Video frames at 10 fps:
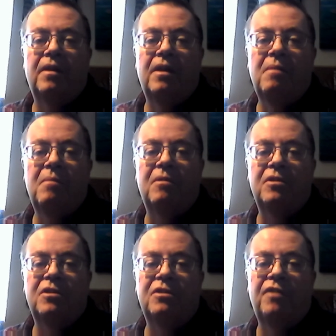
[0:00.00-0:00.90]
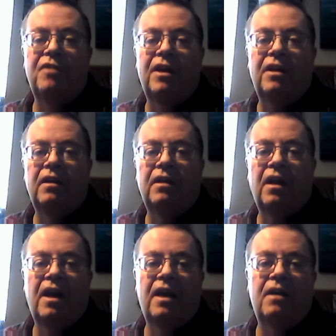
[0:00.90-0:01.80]
immigrants fed,
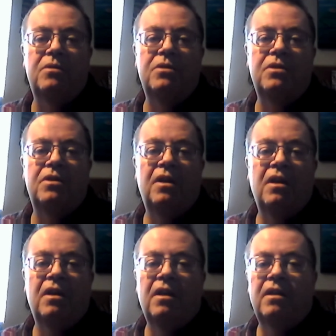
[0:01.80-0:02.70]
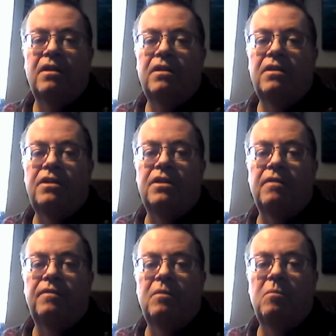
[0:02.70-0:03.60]
housed. She's
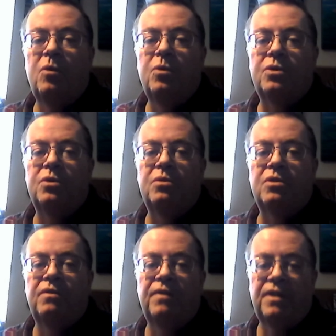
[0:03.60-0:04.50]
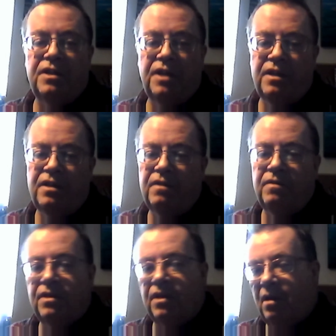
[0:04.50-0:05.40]
given them all sorts of
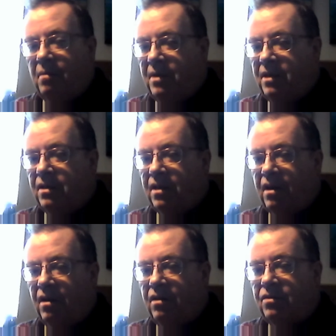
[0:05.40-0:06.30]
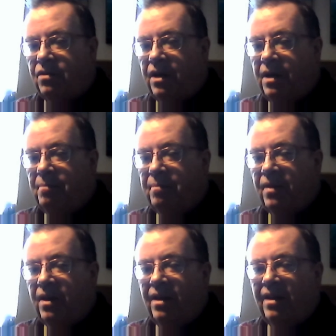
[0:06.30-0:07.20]
incentives to come into the country.
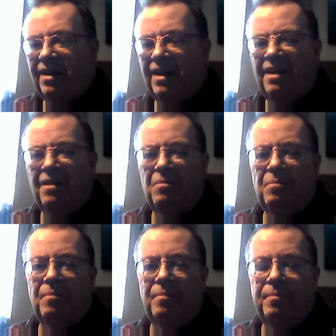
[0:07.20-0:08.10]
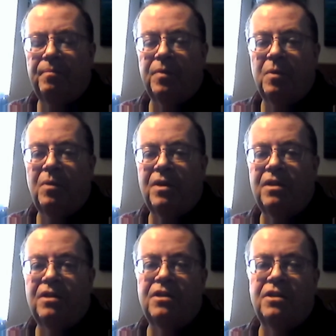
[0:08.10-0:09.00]
Now, whether
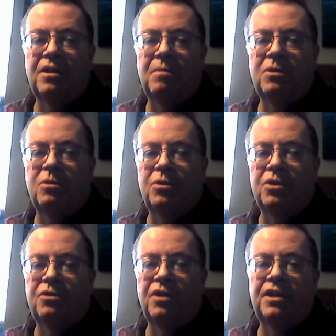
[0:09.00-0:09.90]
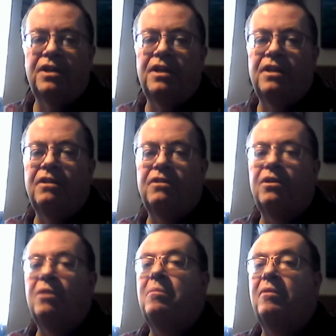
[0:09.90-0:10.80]
this is some sort of strategy to
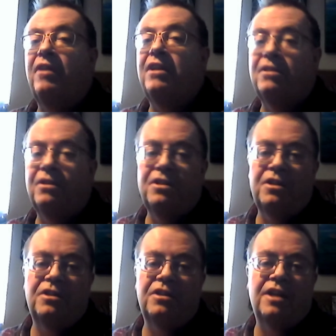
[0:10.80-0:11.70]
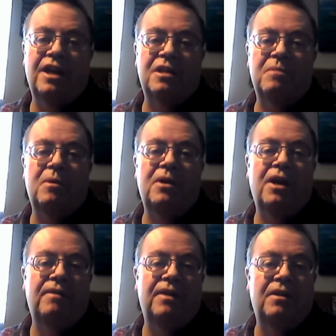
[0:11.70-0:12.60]
try and prevent ISIS attacks by
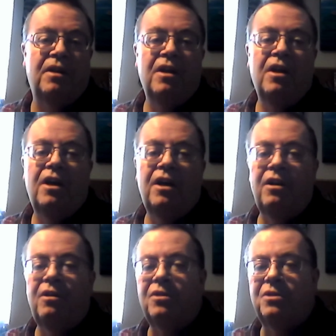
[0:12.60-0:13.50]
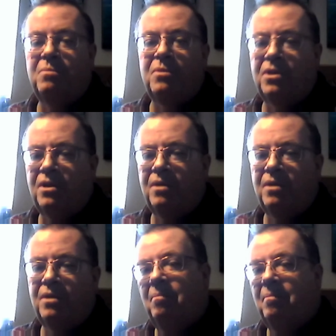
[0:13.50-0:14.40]
having a large Muslim